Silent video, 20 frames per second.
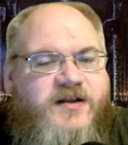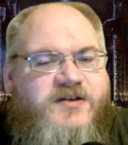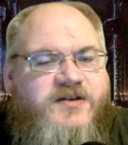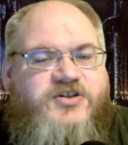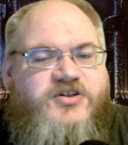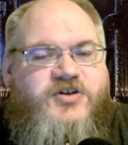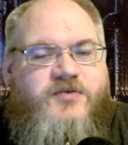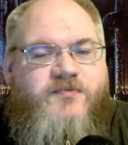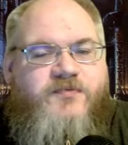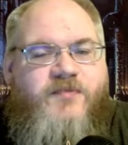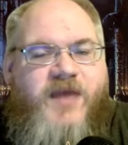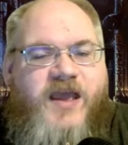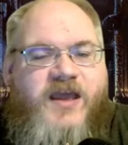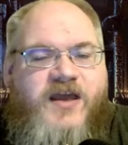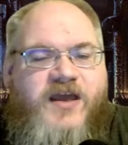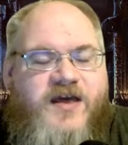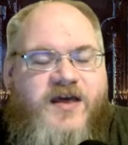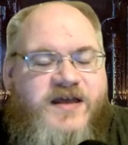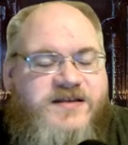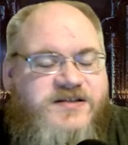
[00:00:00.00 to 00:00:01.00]
to make
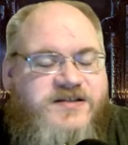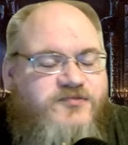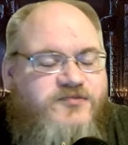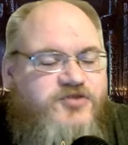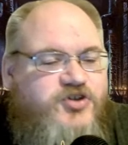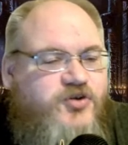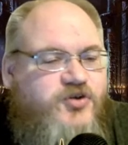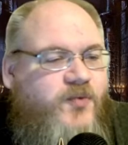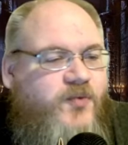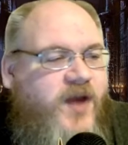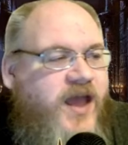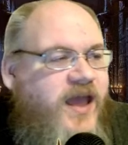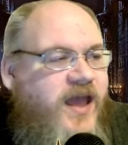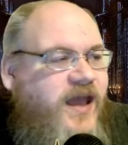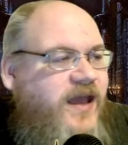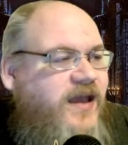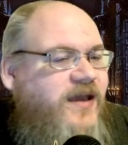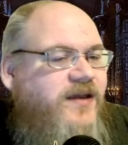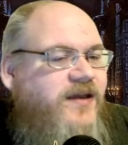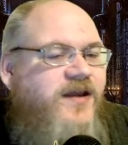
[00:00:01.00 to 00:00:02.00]
custom
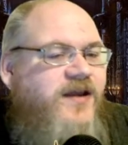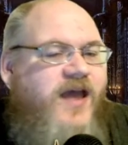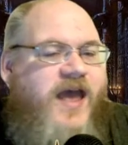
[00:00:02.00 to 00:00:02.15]
terrain,